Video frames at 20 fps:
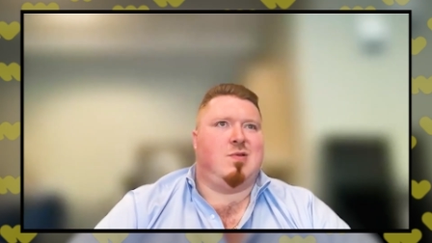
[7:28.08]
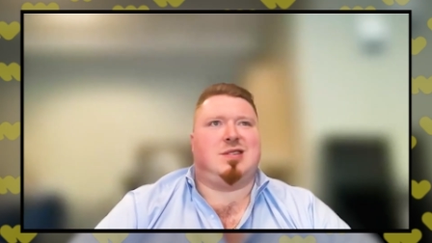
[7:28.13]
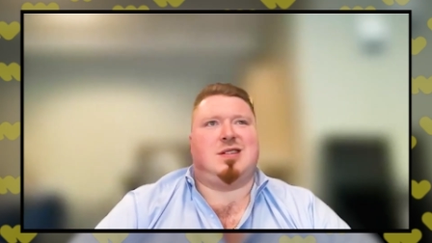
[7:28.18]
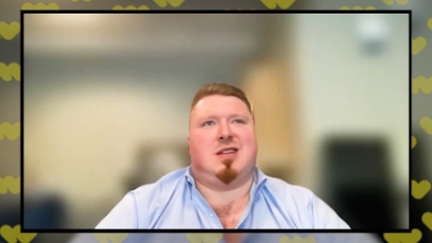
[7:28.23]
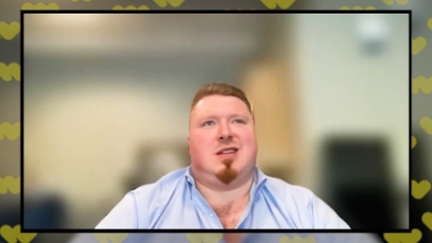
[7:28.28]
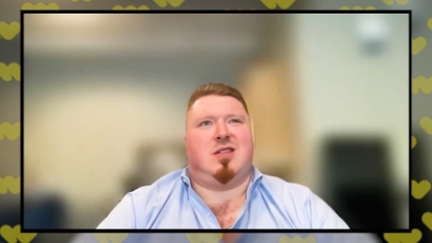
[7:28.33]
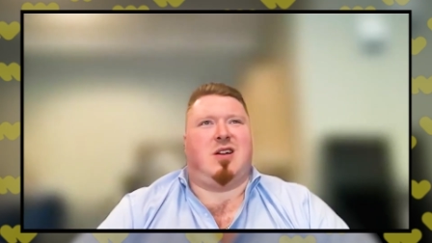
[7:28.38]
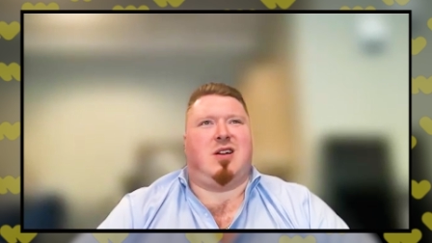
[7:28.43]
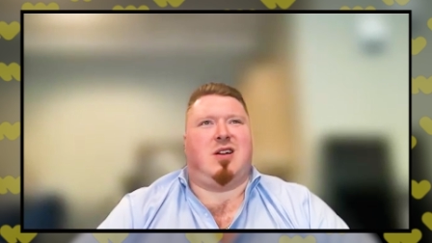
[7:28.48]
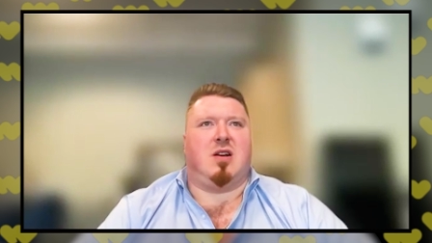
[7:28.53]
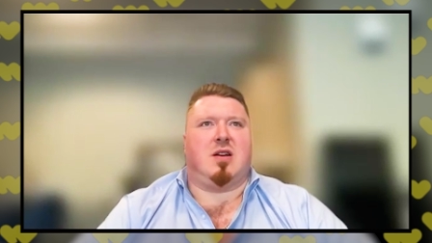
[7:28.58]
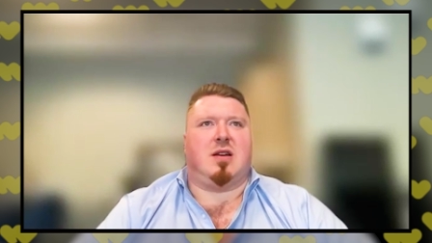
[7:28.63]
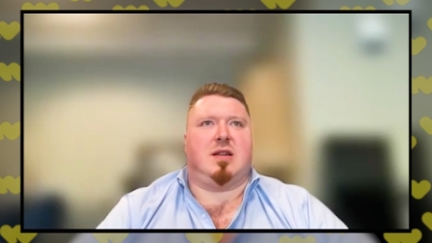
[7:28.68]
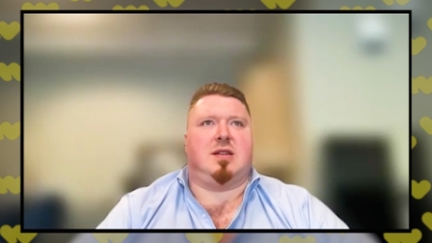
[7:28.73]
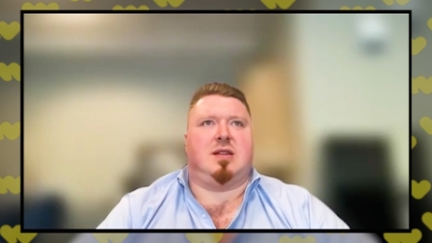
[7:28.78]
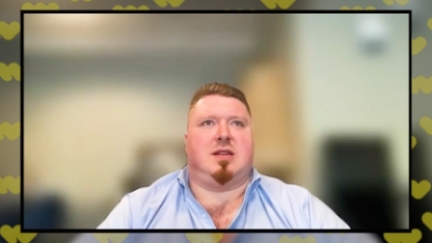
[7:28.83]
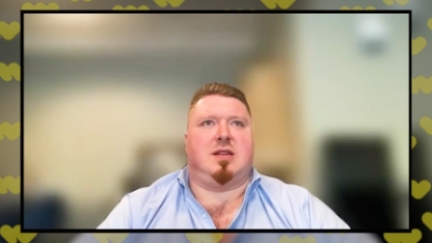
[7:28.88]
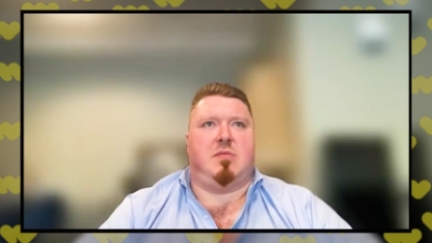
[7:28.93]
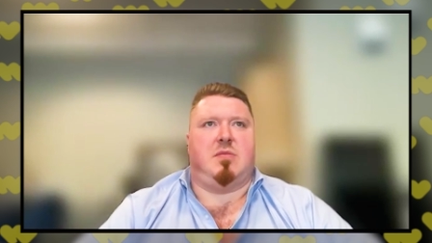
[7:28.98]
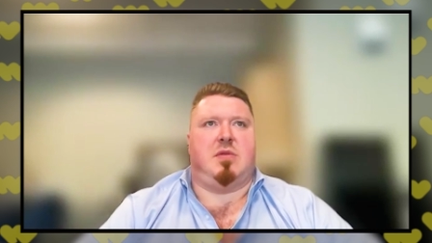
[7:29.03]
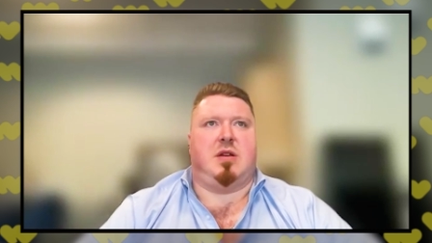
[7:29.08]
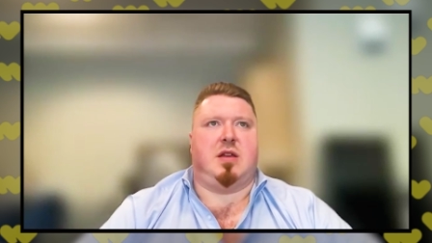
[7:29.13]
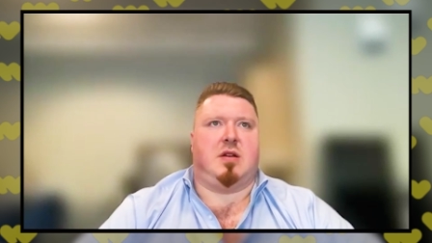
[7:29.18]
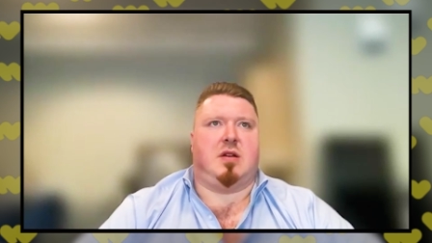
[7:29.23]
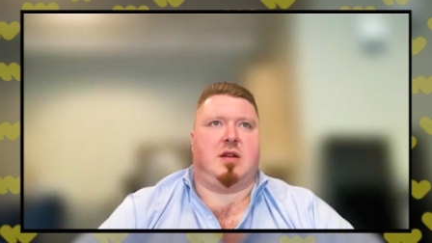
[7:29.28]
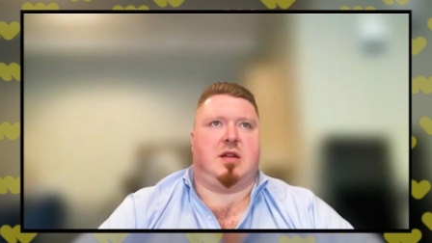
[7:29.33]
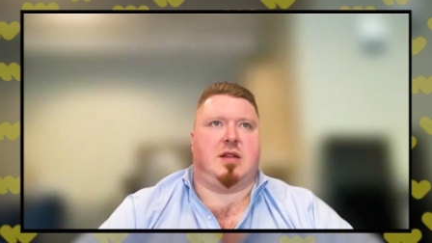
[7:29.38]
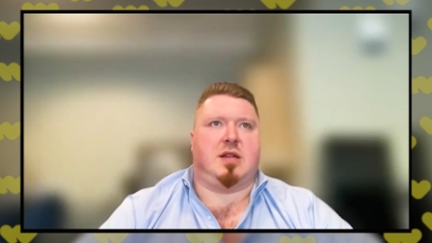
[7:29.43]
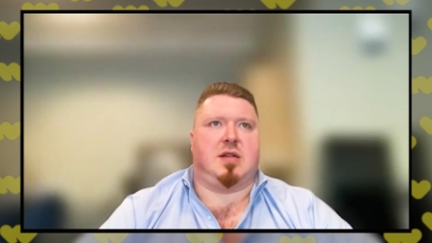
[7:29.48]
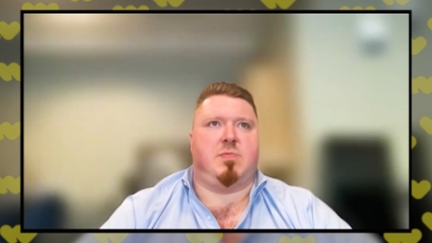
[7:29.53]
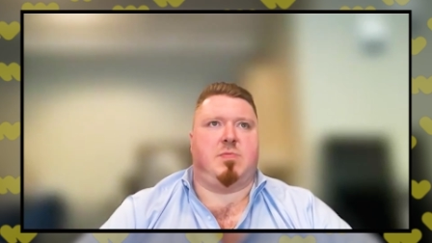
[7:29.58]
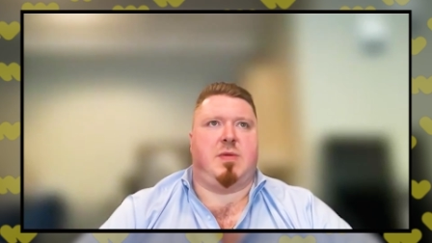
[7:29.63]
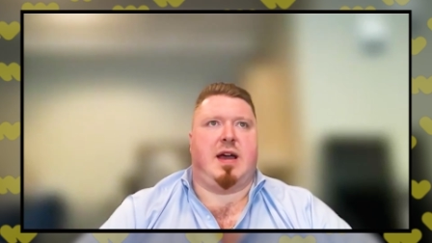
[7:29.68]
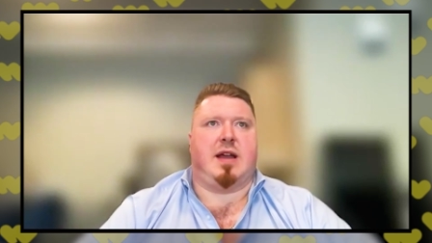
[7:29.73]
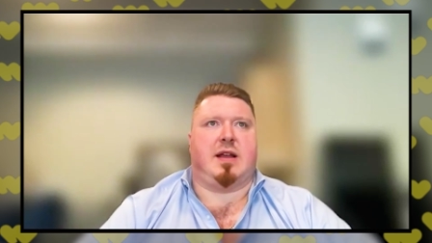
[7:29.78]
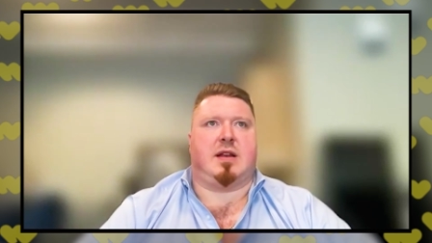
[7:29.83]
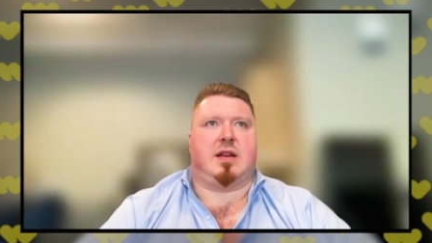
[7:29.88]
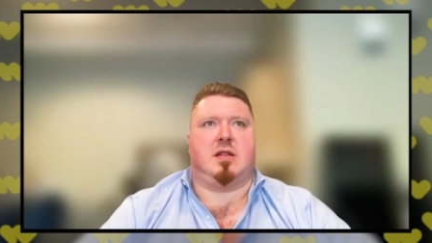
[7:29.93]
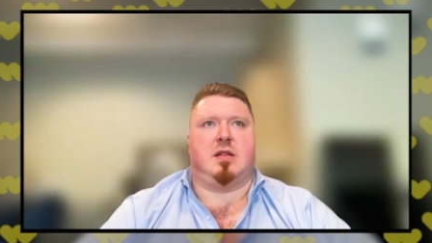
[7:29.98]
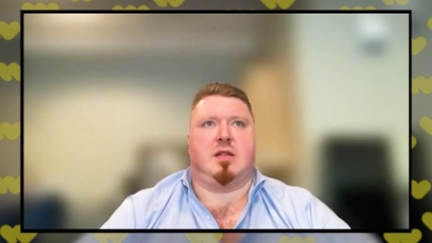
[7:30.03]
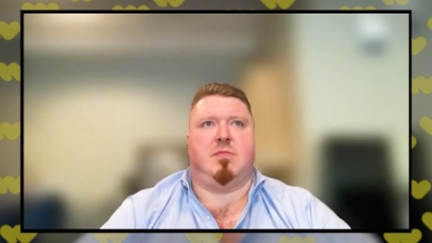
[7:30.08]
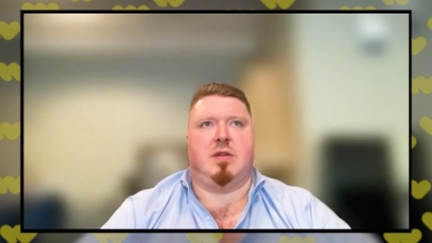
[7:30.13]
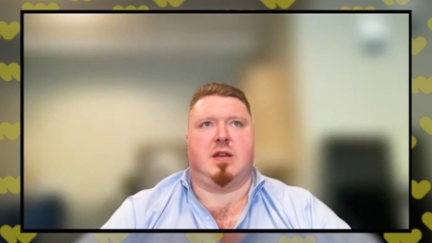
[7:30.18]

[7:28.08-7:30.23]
longest somebody could expect,